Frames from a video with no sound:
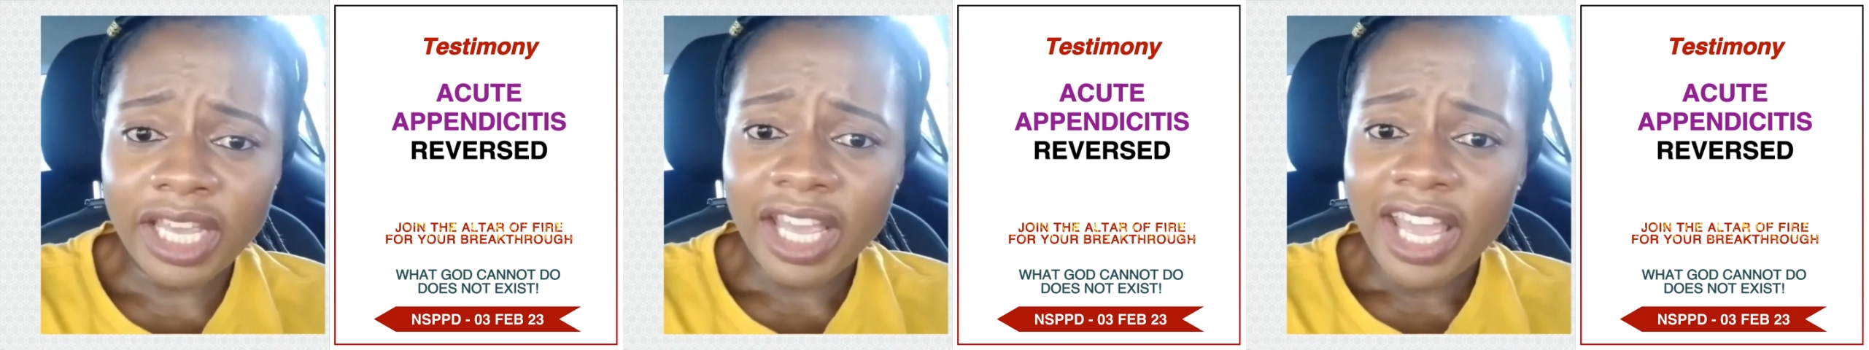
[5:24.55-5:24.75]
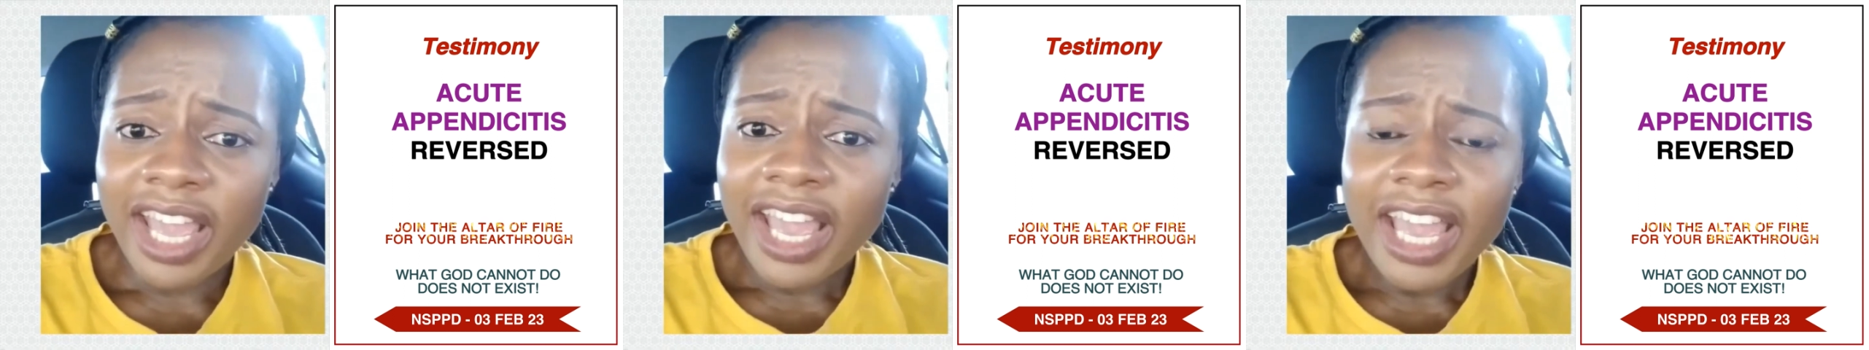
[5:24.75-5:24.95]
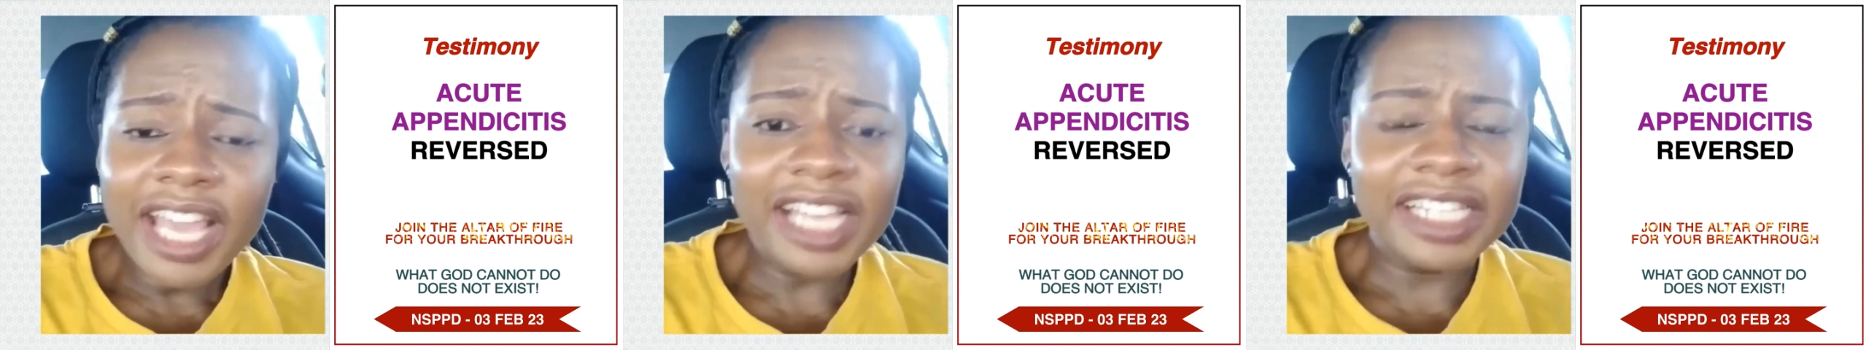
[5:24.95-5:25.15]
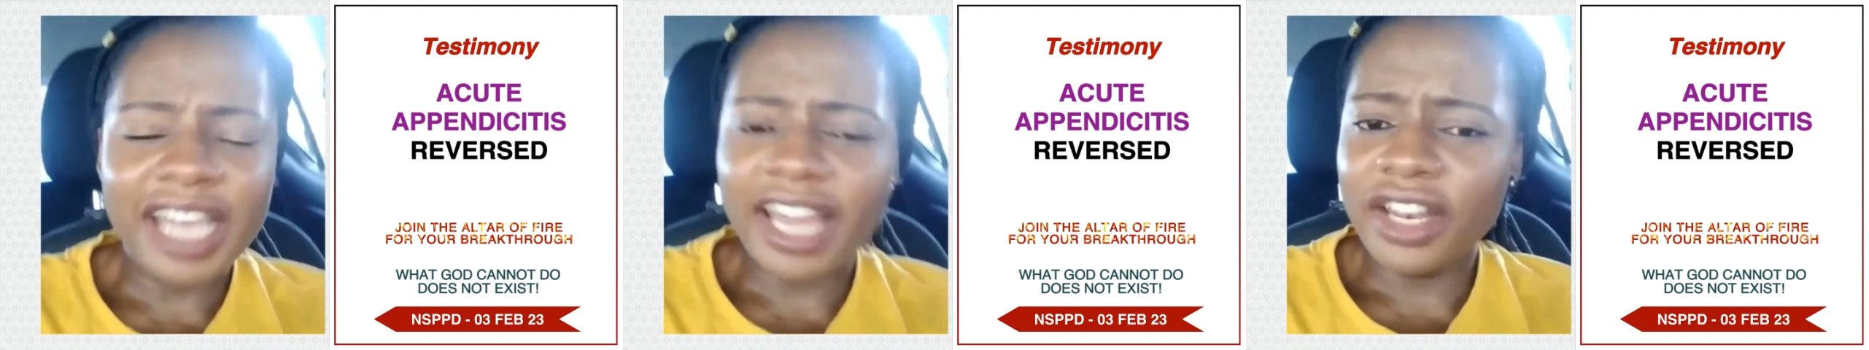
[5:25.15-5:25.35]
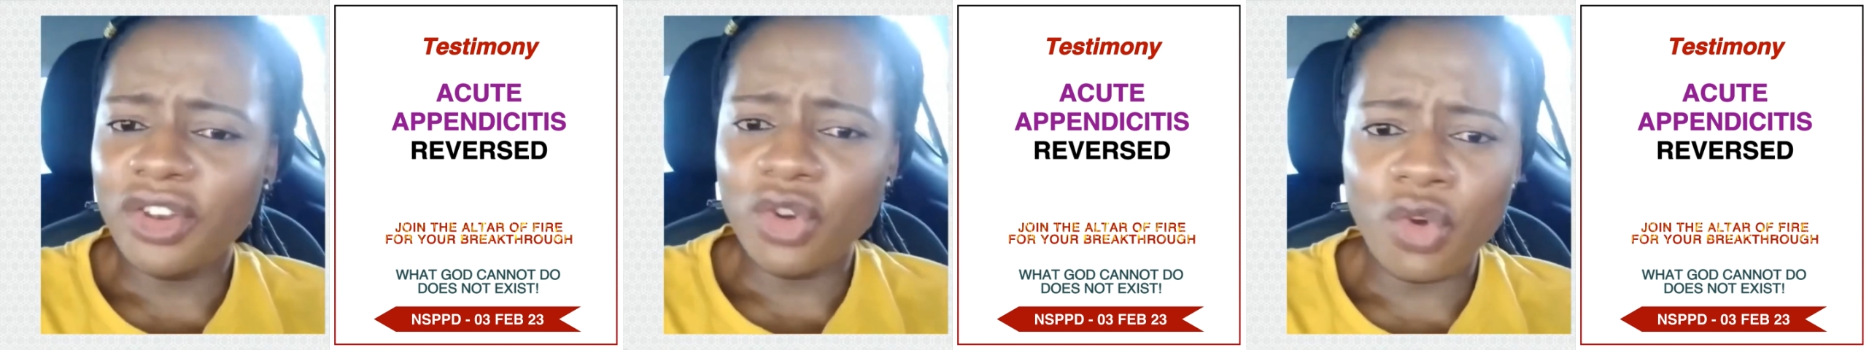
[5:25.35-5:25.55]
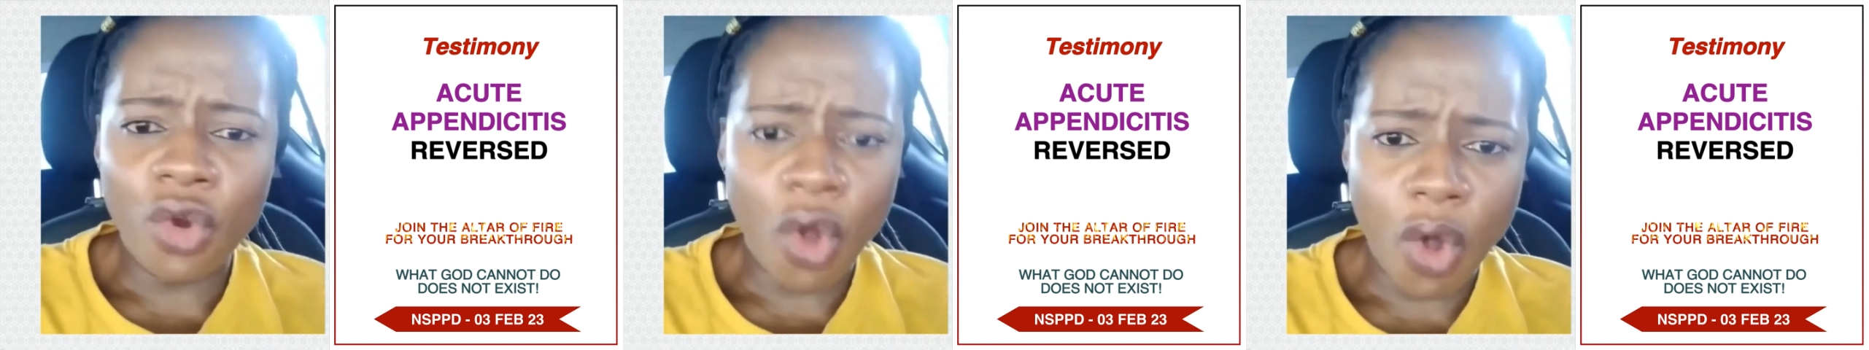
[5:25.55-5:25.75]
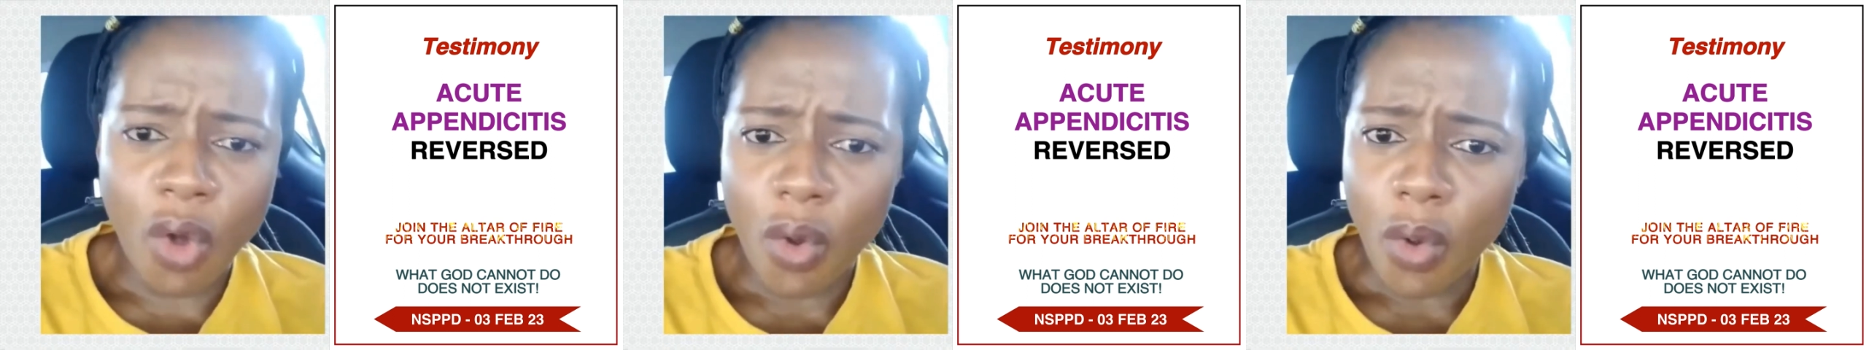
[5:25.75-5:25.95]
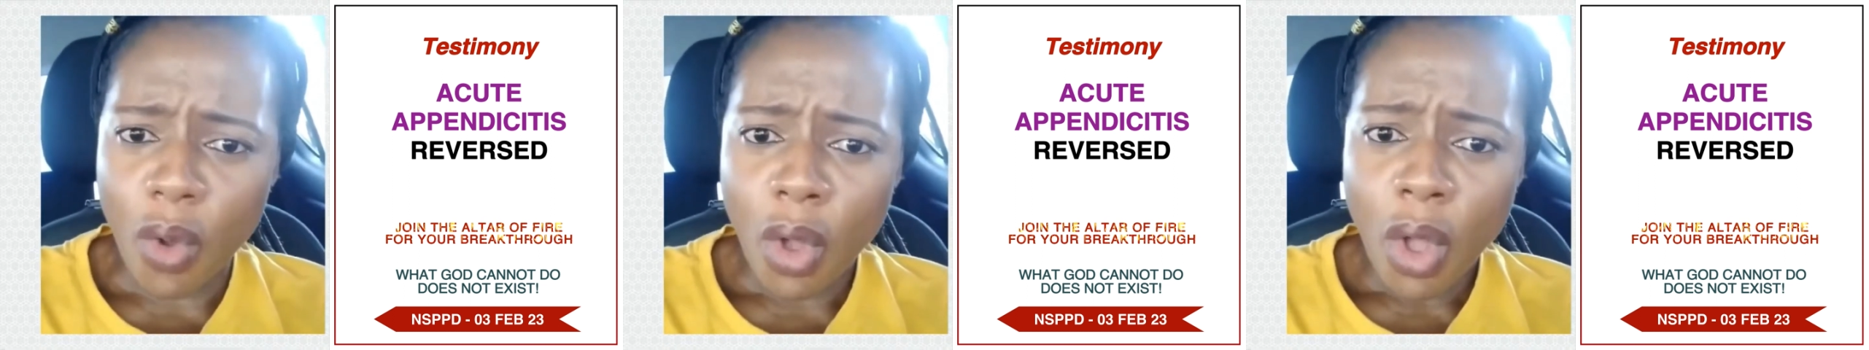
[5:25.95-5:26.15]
He said, no,